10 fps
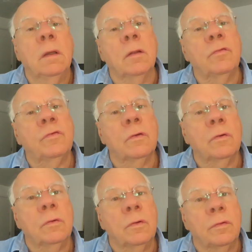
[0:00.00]
And
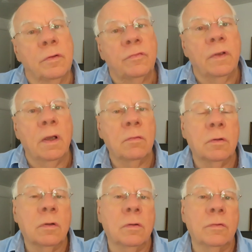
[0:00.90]
so this
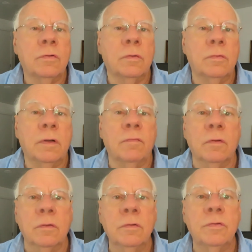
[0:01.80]
agricultural
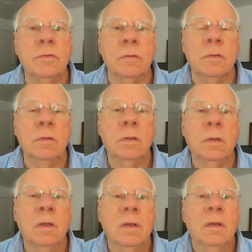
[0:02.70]
revolution
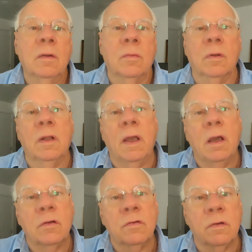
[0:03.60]
will
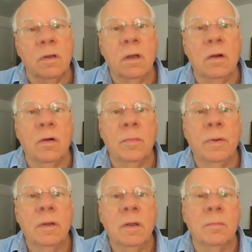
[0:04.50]
actually
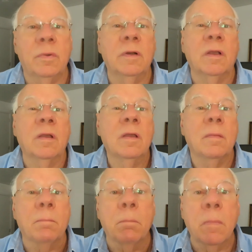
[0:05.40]
help bring
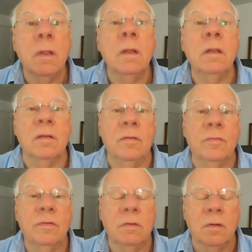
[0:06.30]

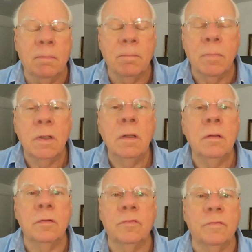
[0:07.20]
millions and
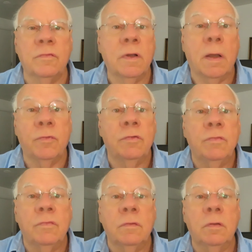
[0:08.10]
millions of jobs
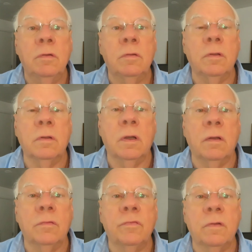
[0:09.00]
just here in the
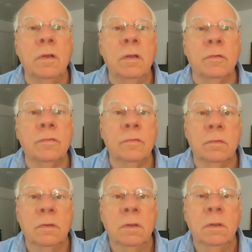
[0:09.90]
United States,
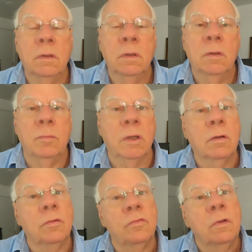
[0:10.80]

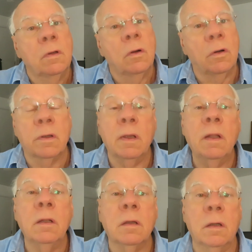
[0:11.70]
because
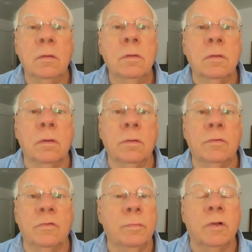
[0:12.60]
organic
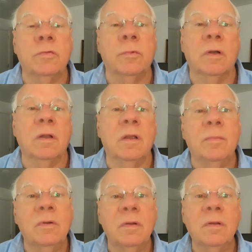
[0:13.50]
agriculture is much more
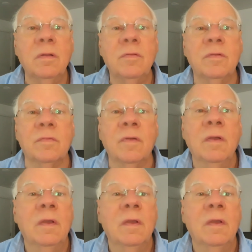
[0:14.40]
labor intensive.